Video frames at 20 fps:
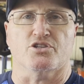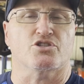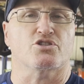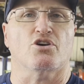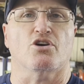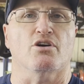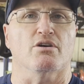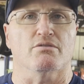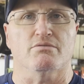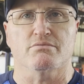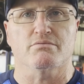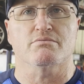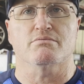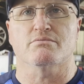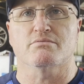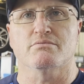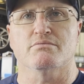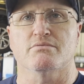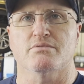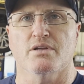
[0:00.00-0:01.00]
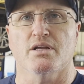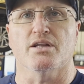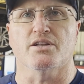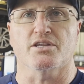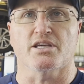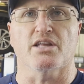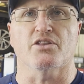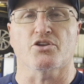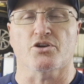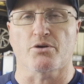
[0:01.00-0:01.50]
start in
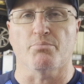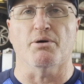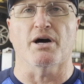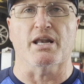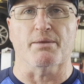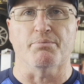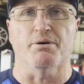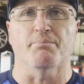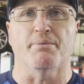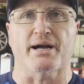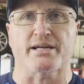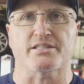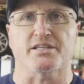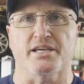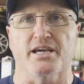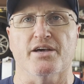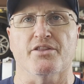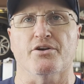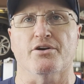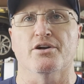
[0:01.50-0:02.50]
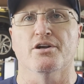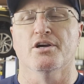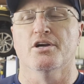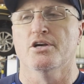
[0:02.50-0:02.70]
getting the body put back together.